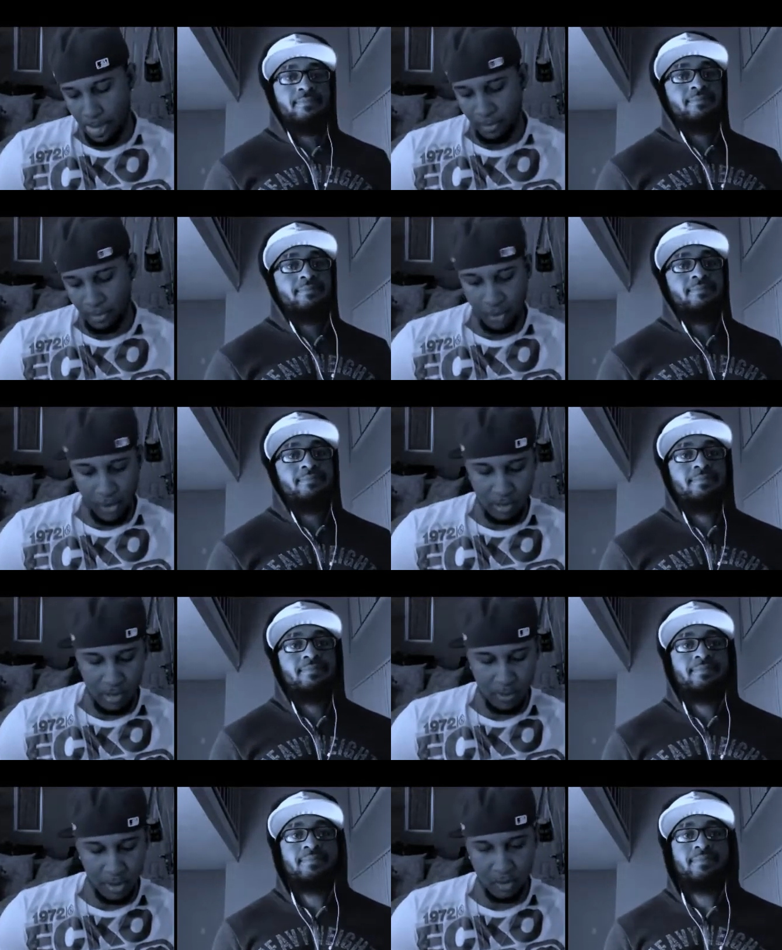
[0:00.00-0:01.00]
Speaker 1: Before that was
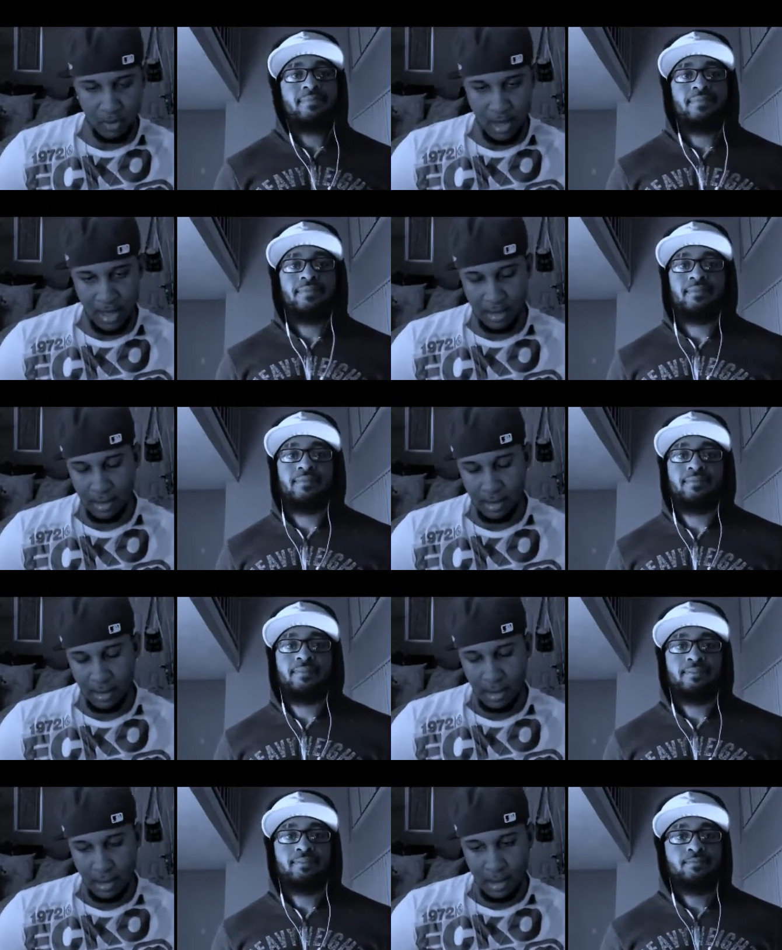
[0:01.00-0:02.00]
put to rest,
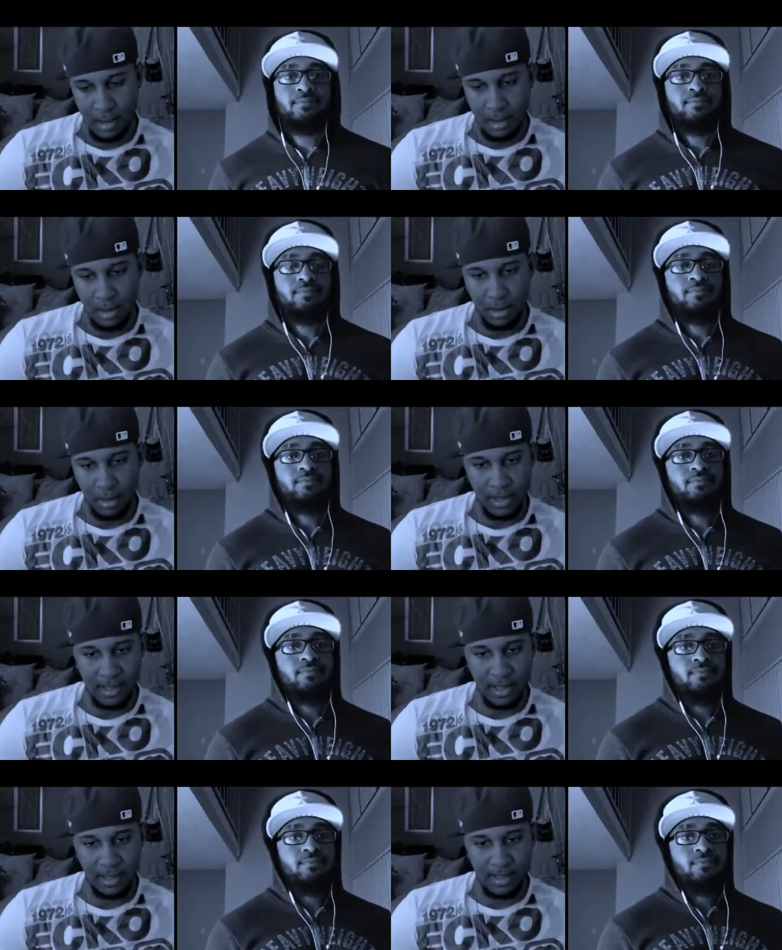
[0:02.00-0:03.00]
you know, he
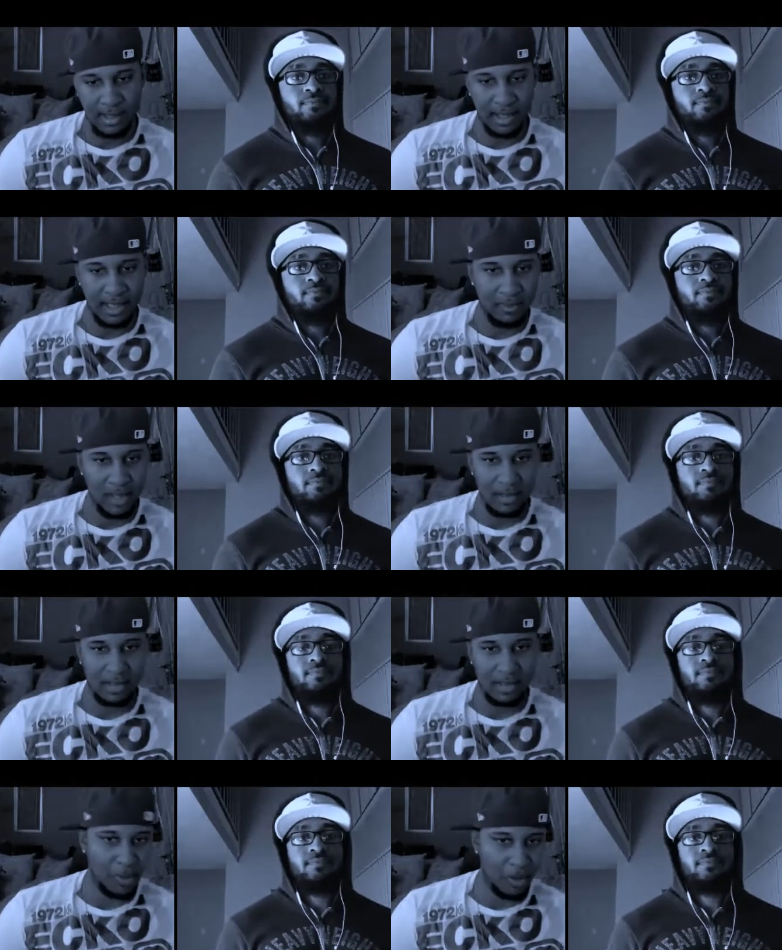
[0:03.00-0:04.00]
sent the email to
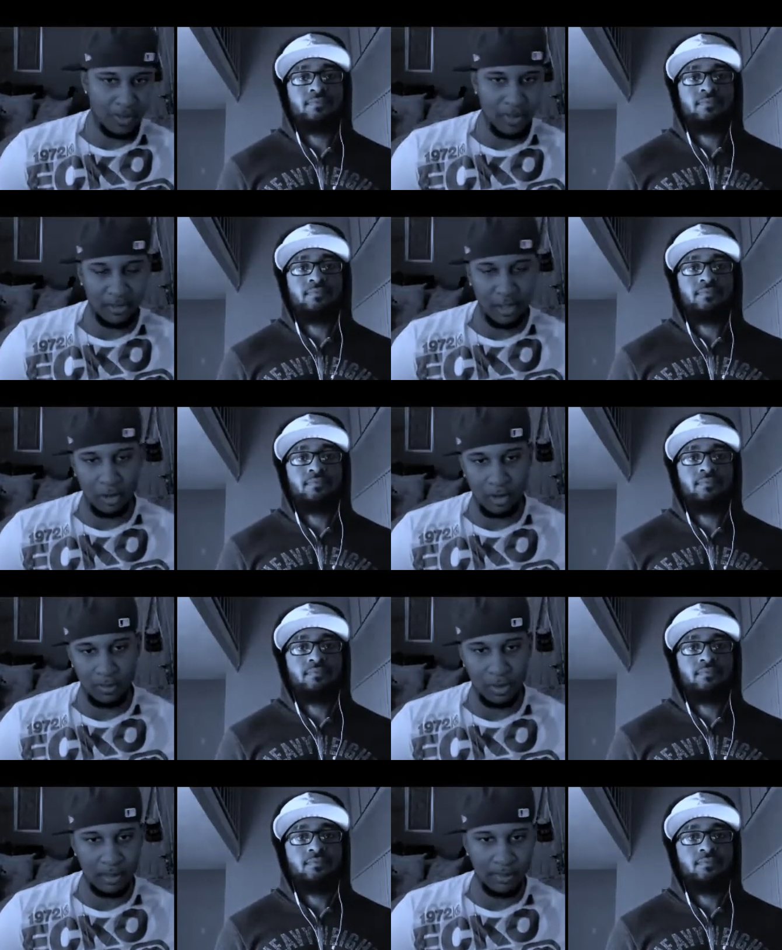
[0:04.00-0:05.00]
the spokesman of Golden
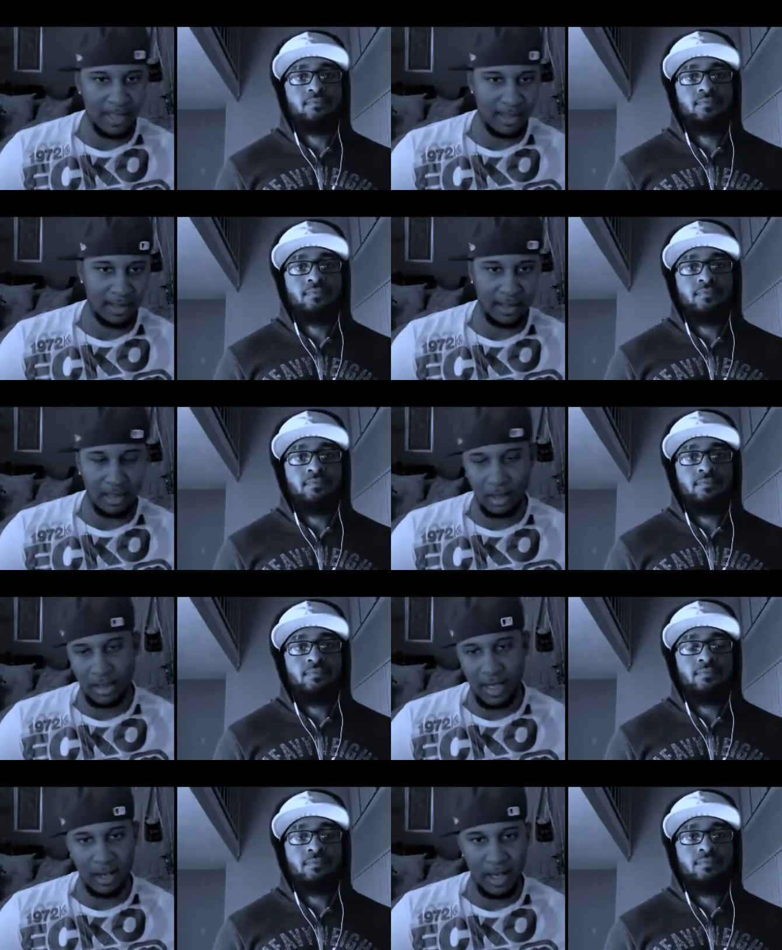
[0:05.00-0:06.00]
Boy, basically
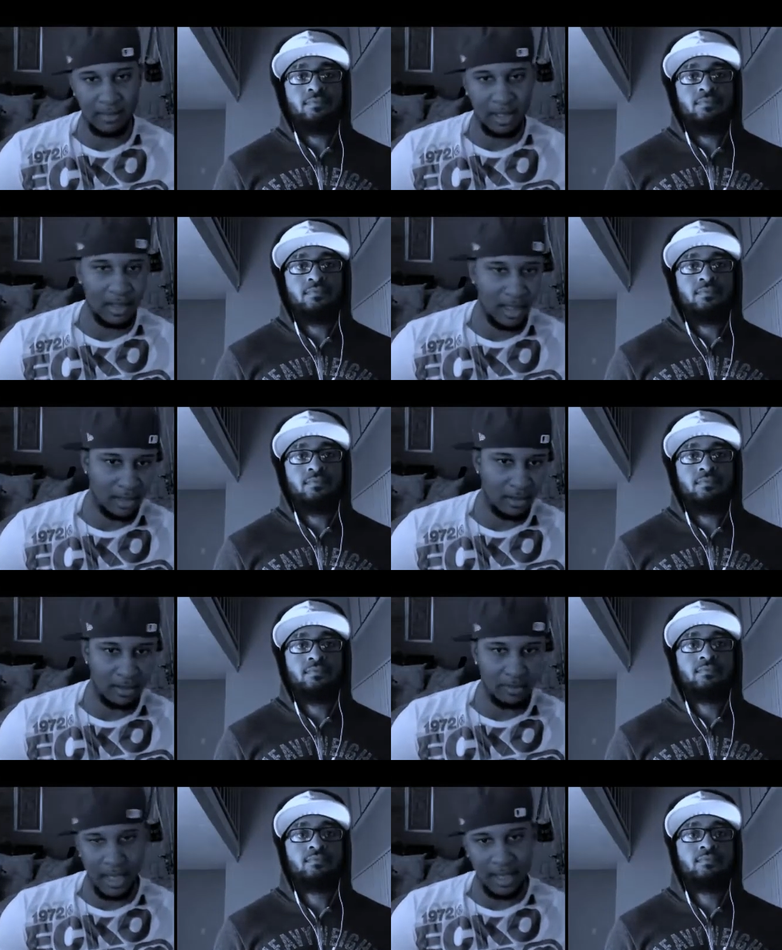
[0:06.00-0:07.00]
calling Al Haymon a nigger and
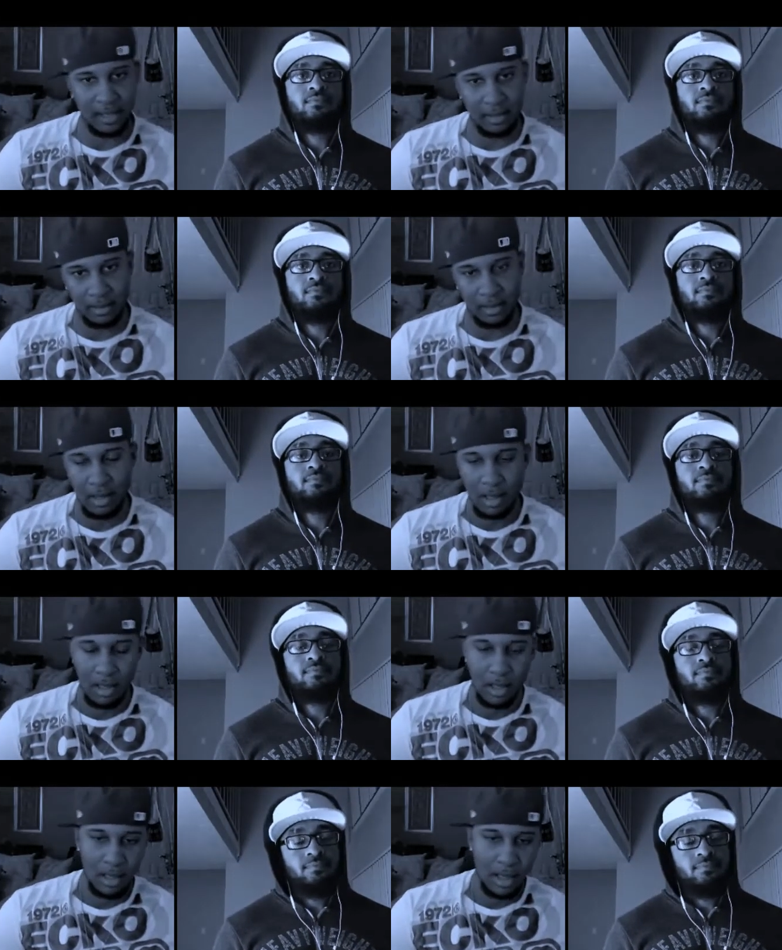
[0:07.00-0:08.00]
a black Hitler.
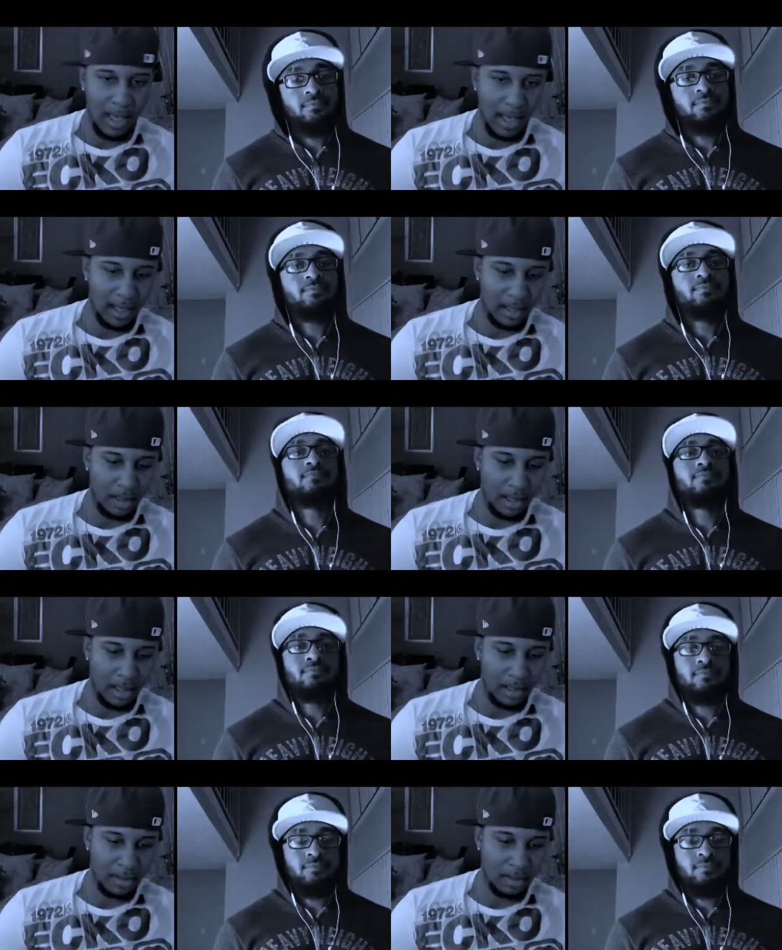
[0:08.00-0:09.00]
And,
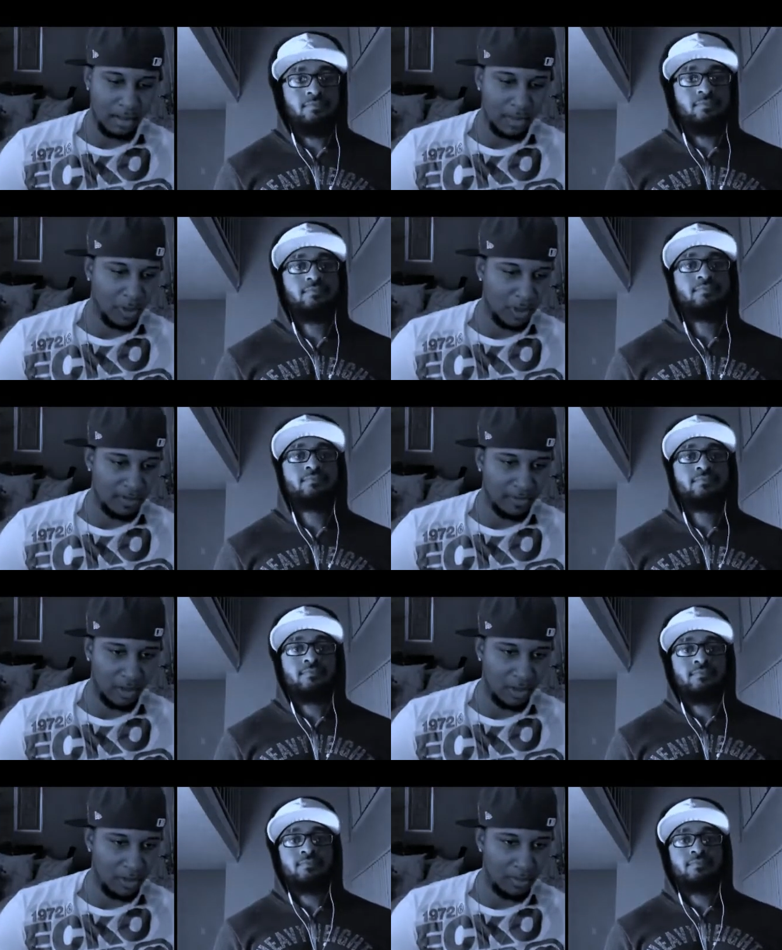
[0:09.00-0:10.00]
you know, the spokesman for
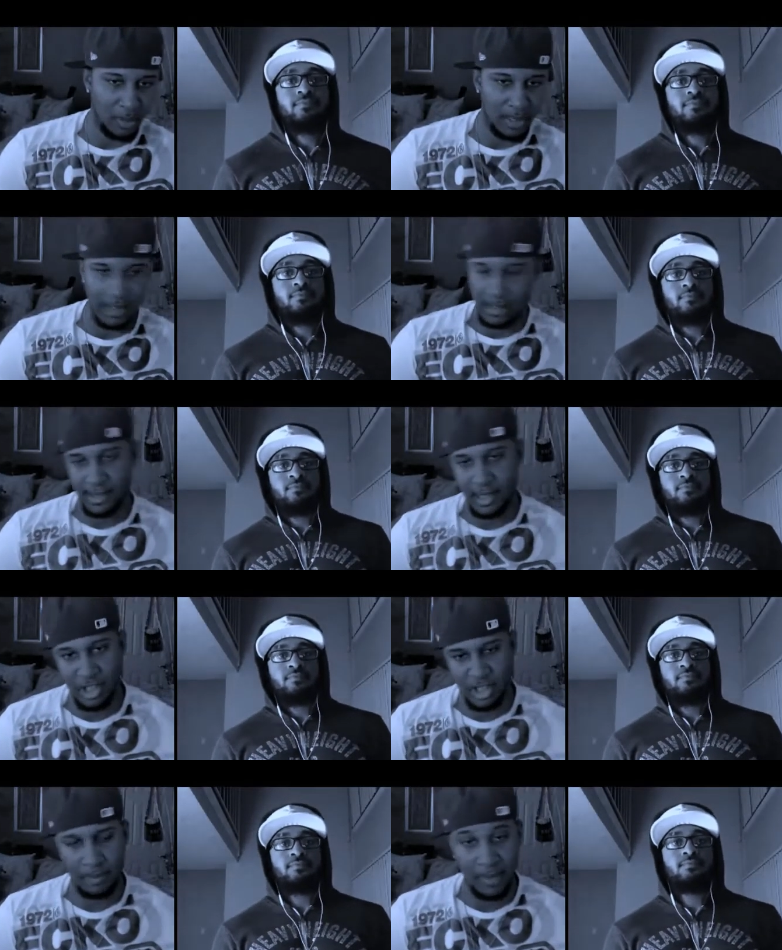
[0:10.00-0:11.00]
Golden Boy didn't say
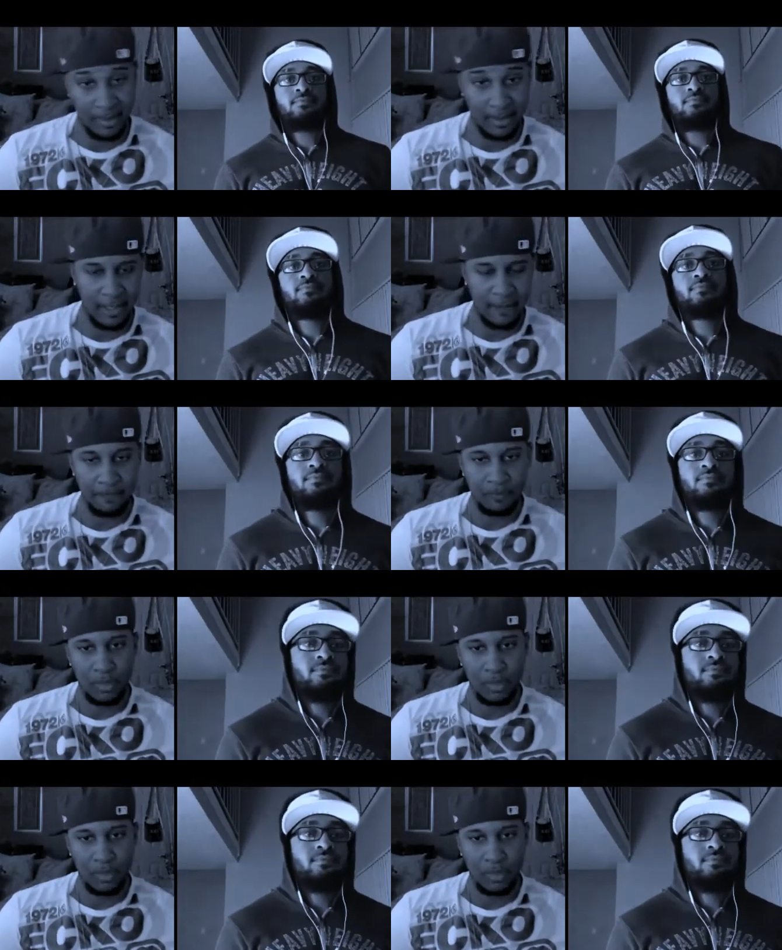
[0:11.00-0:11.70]
shit about that.